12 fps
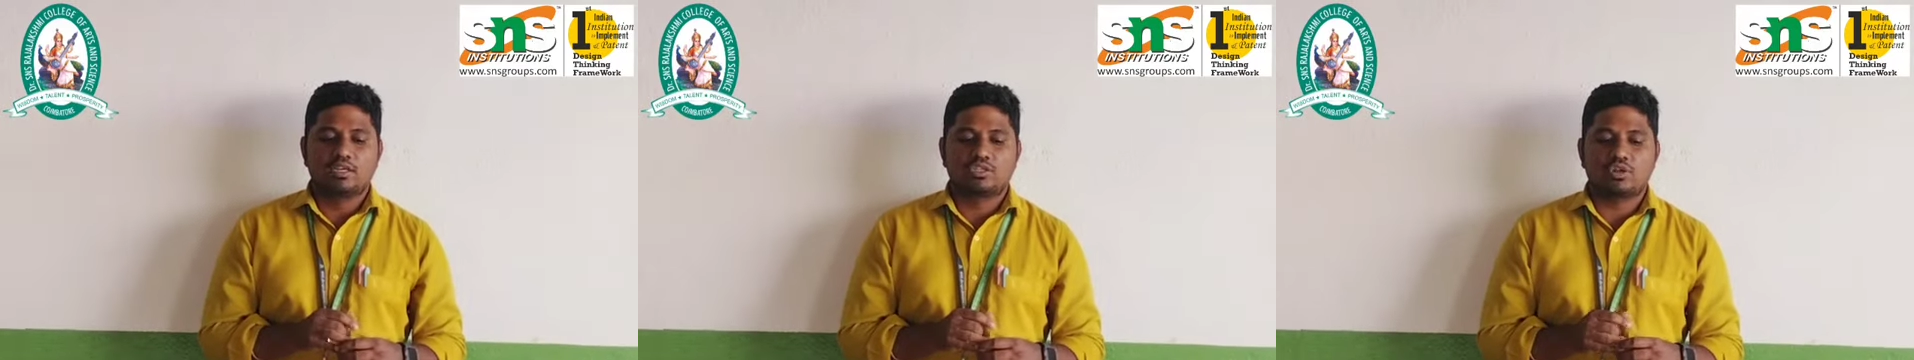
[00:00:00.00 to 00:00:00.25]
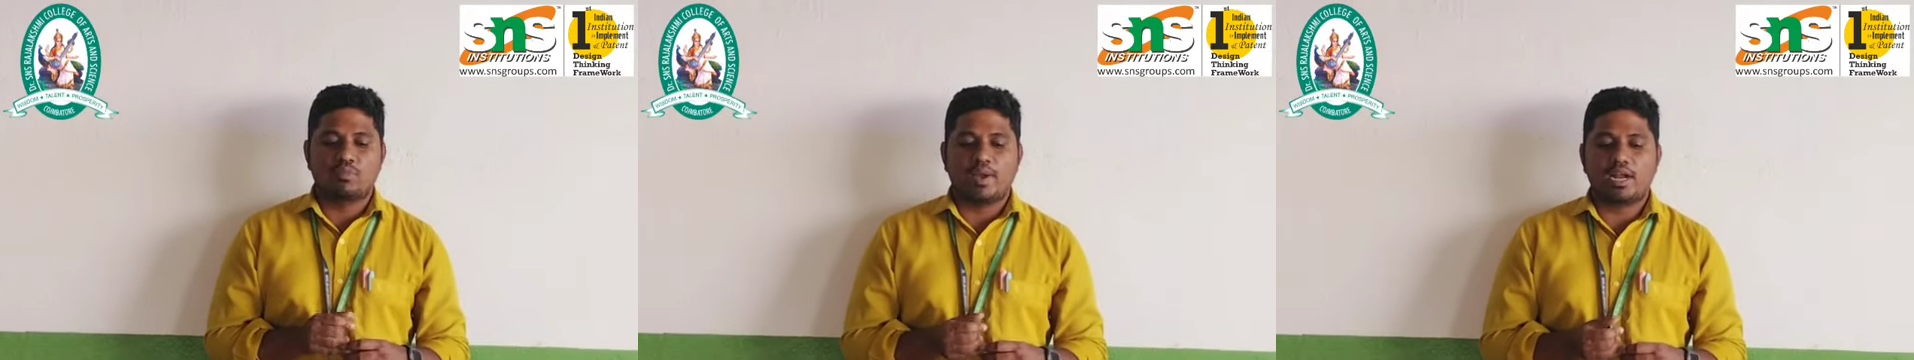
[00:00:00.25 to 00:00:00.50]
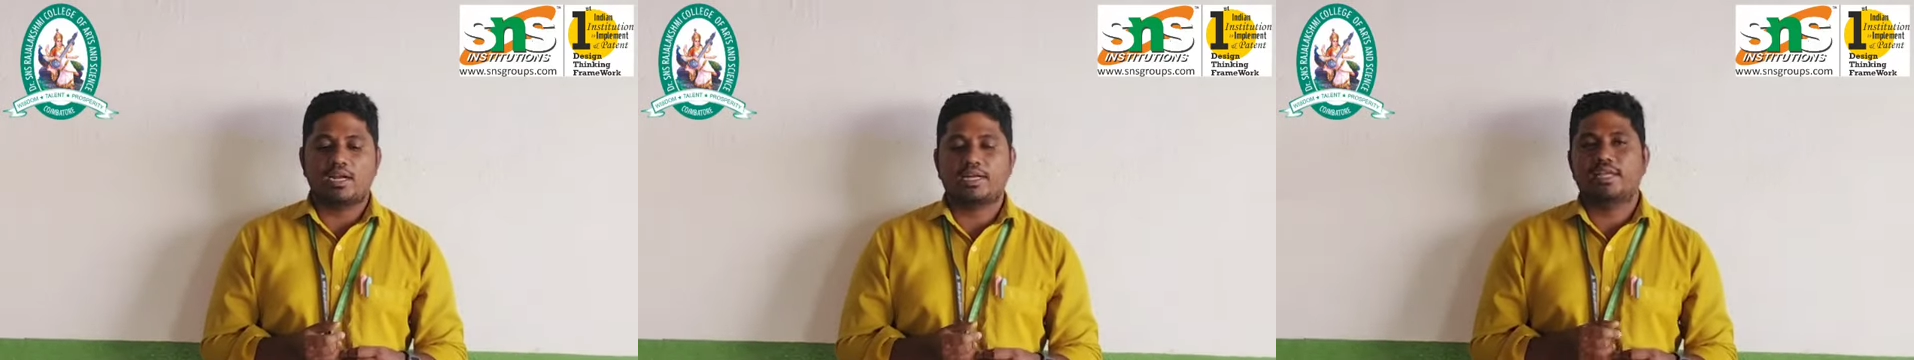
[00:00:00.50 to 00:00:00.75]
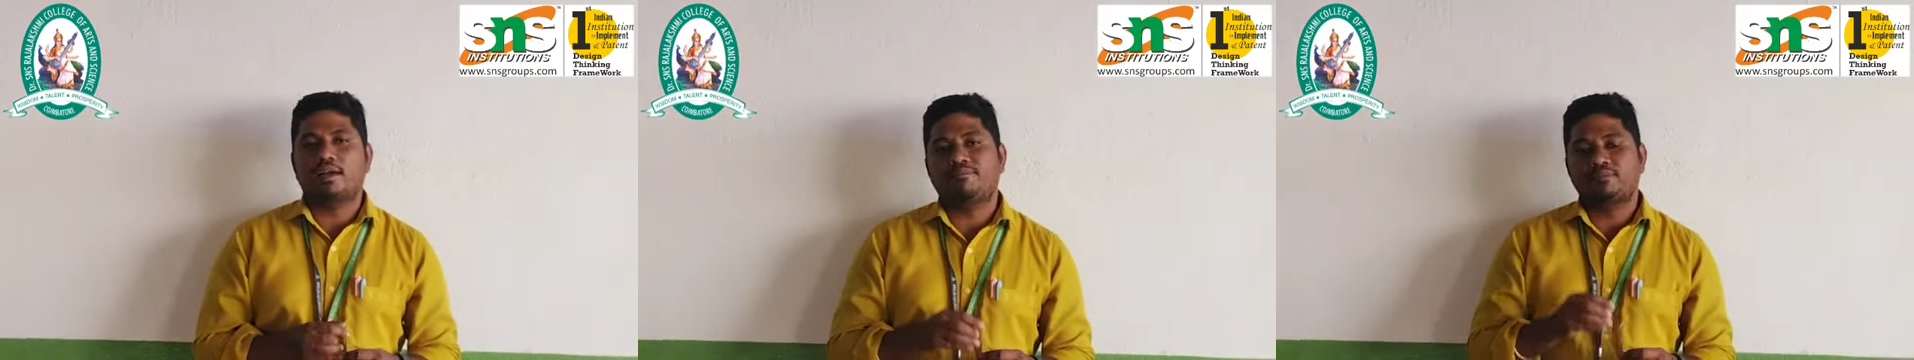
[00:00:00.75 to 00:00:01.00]
So
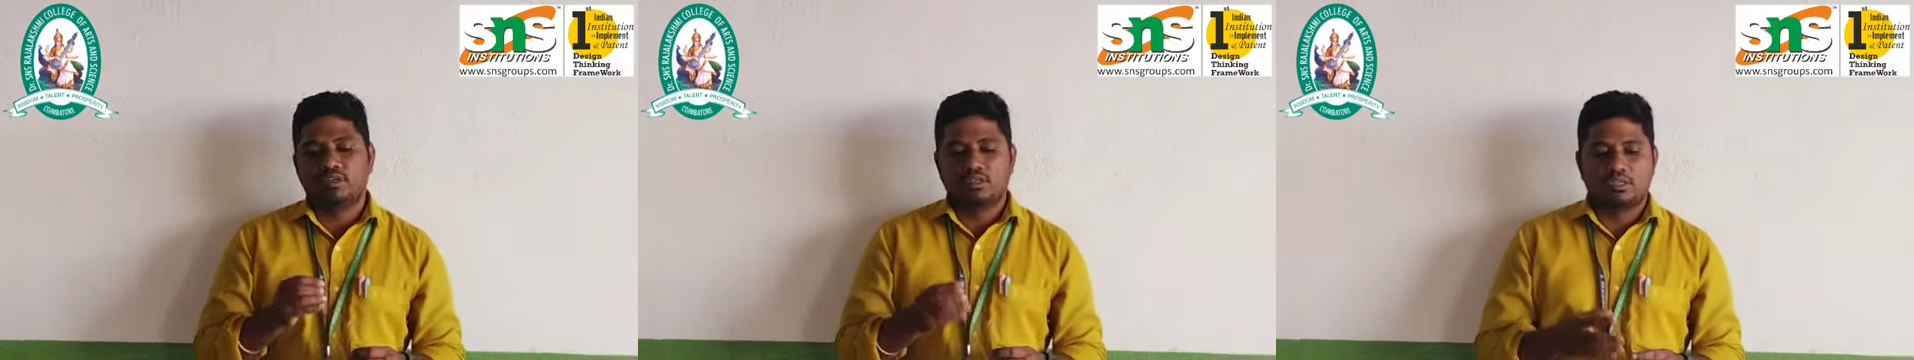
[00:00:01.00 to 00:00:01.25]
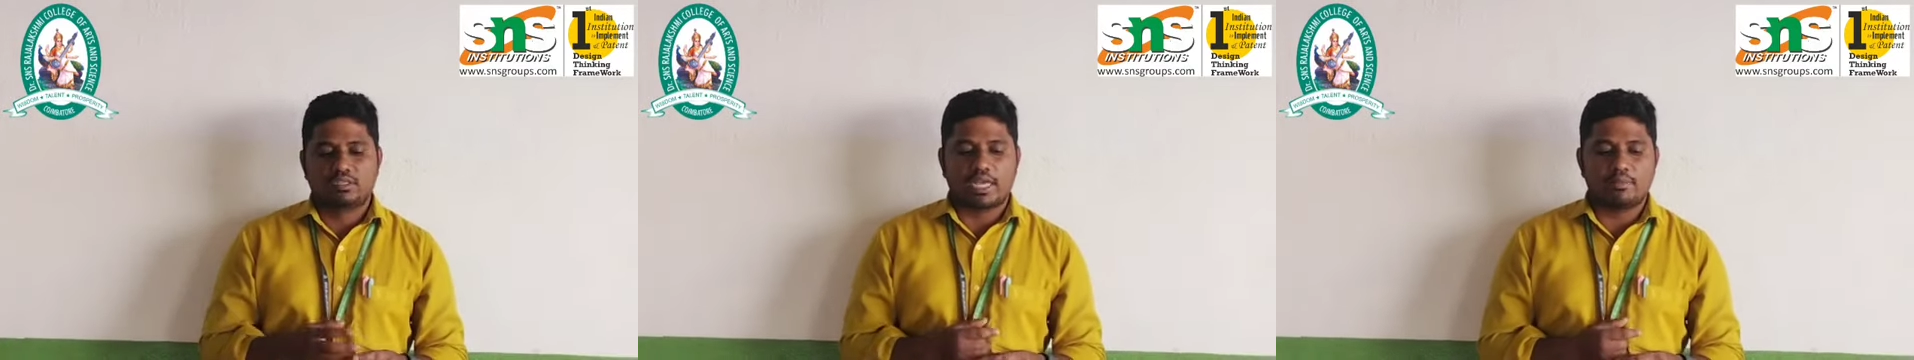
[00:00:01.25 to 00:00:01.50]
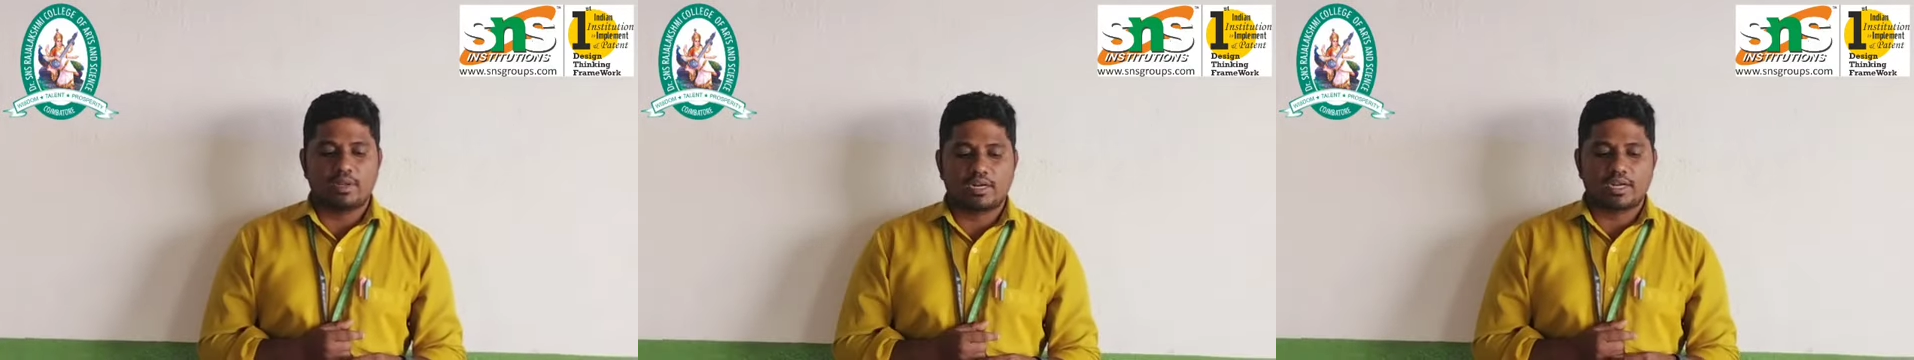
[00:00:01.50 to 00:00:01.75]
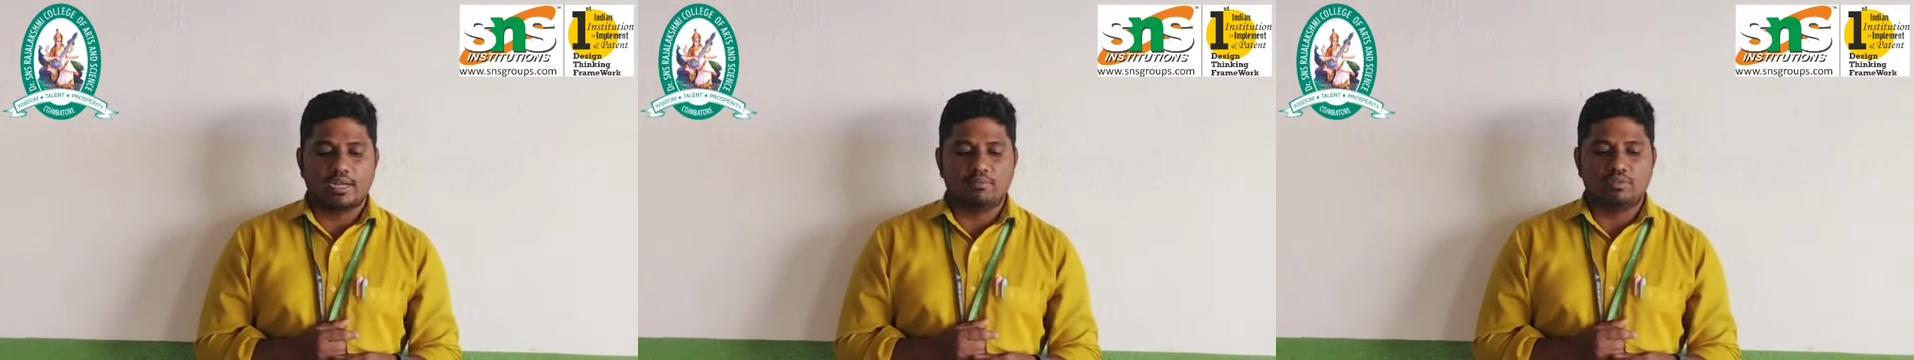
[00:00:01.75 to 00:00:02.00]
penalty of cyber
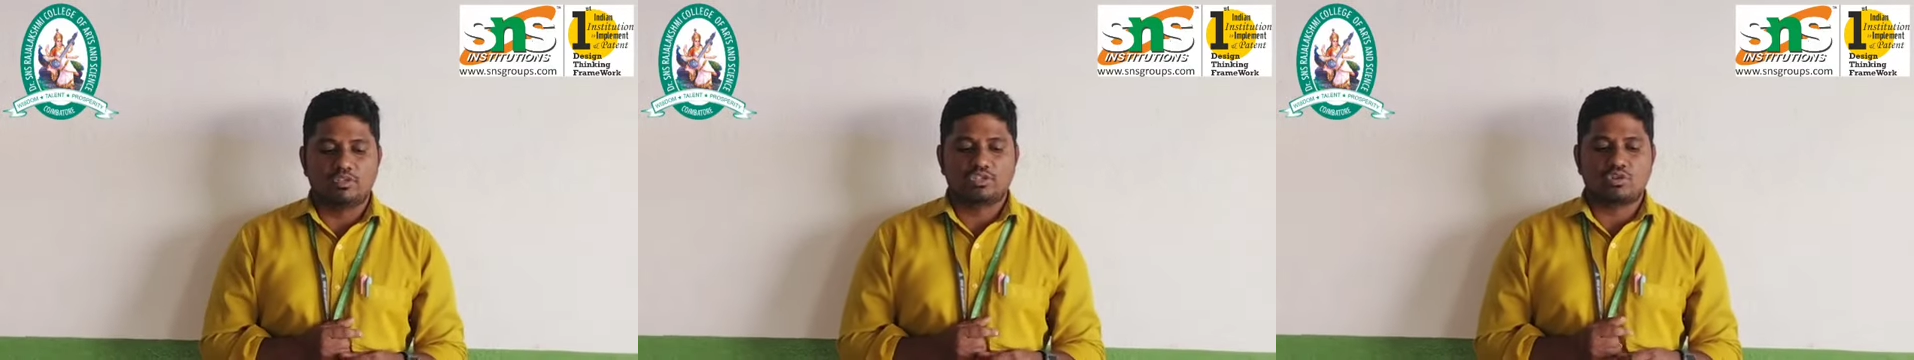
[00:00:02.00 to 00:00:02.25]
crime.